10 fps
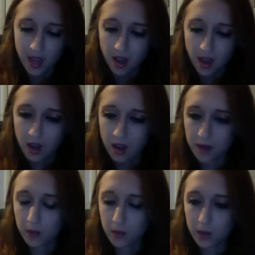
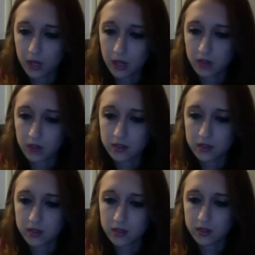What else?
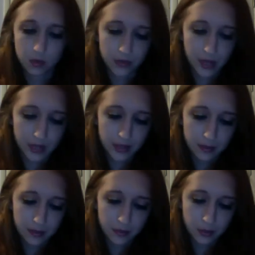I will find
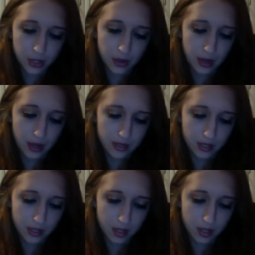them for you as
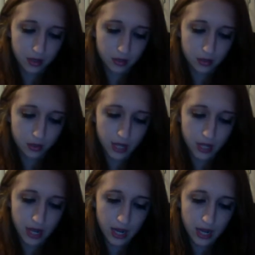I go. Ooh,
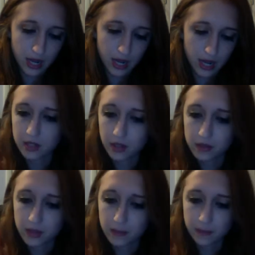yeah, I found a ton of
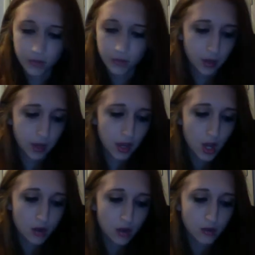them. Okay,
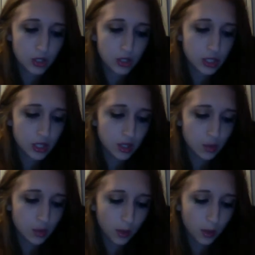Virgin
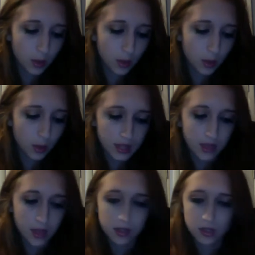would be
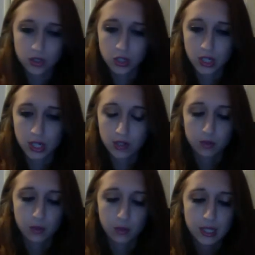this shade
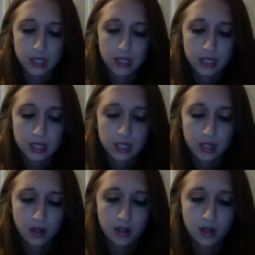right
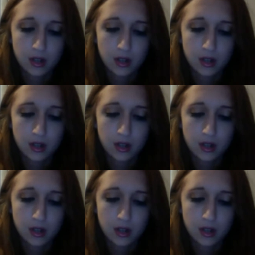here.